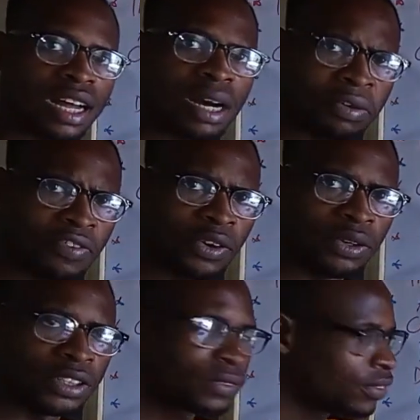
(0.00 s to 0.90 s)
Are we
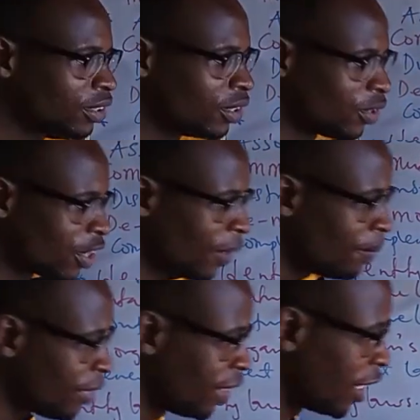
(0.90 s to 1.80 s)
following? Okay,
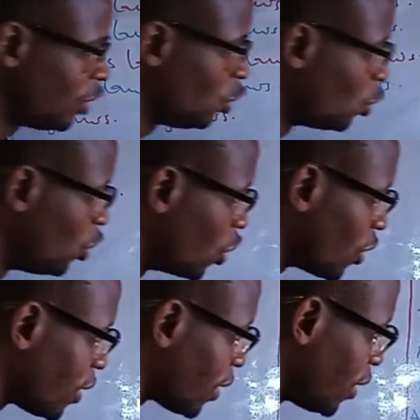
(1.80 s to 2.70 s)
then
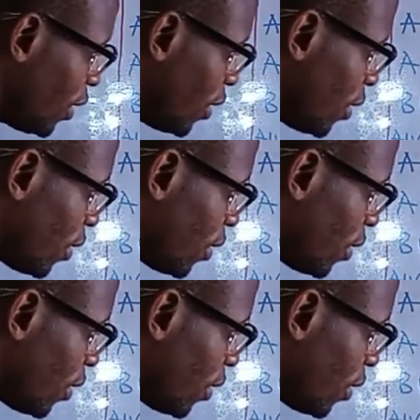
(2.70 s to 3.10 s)
union C.